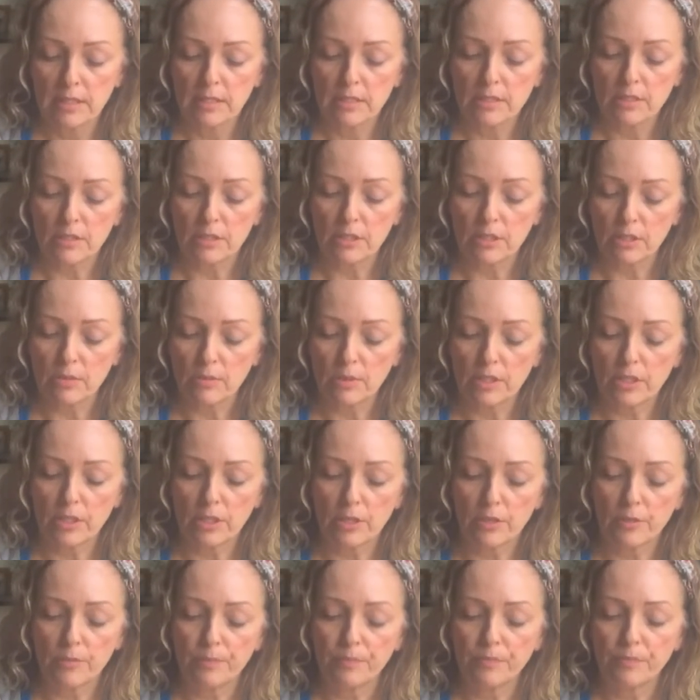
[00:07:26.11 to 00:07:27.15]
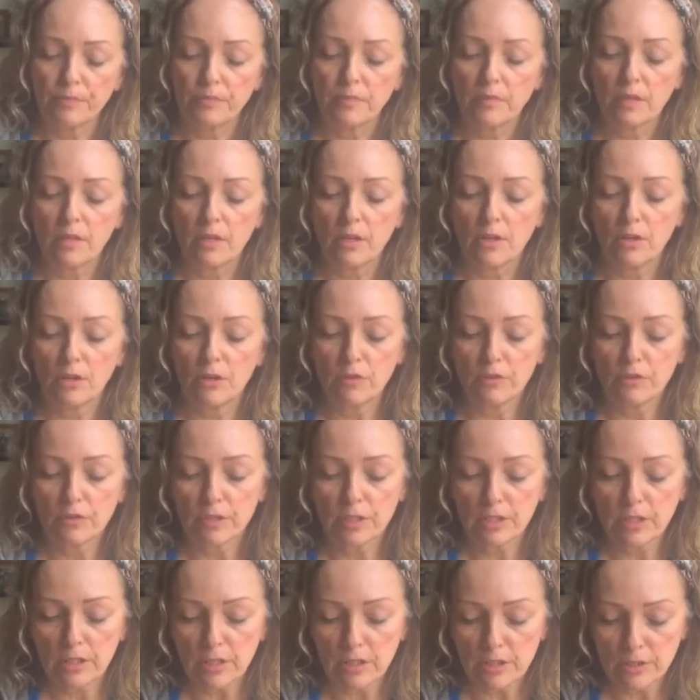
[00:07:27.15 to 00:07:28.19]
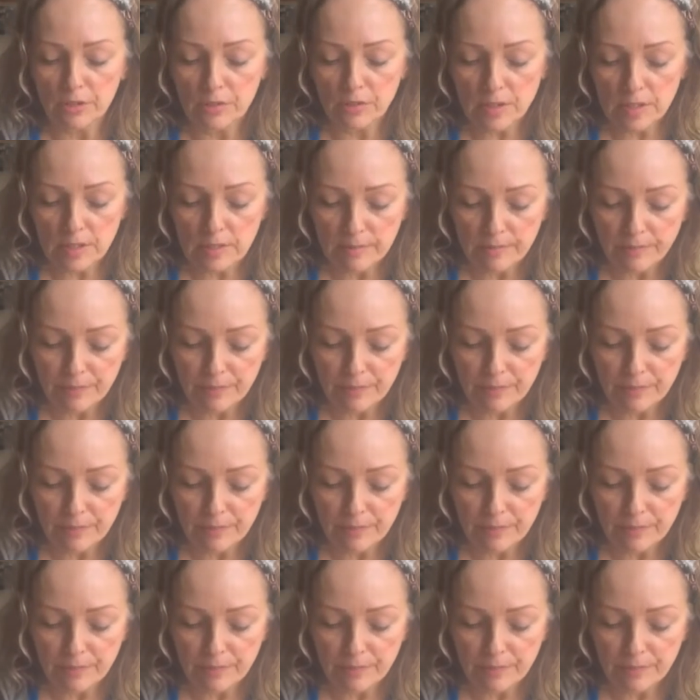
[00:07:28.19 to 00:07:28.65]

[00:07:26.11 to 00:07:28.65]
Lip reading: So here we go. Over it goes.